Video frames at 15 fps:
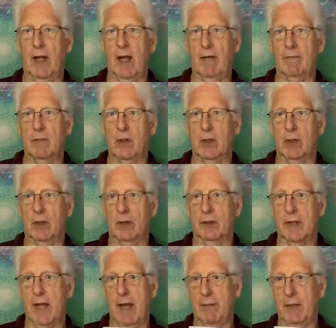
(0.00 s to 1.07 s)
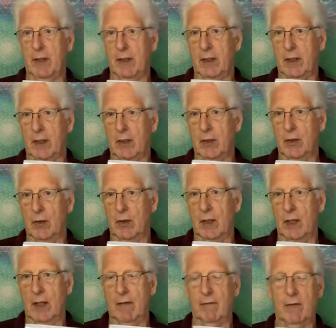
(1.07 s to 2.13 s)
to have miracles happening in your
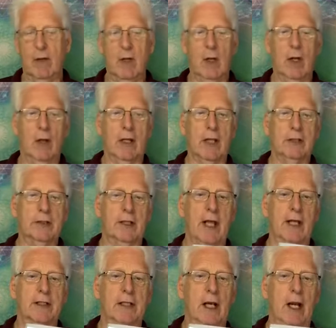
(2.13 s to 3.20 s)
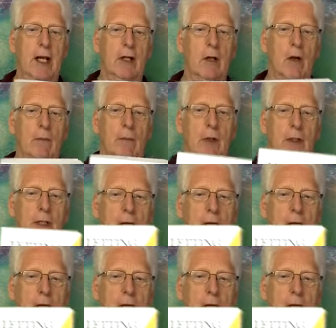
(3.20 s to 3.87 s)
life. Okay, so that's the Letting Go Book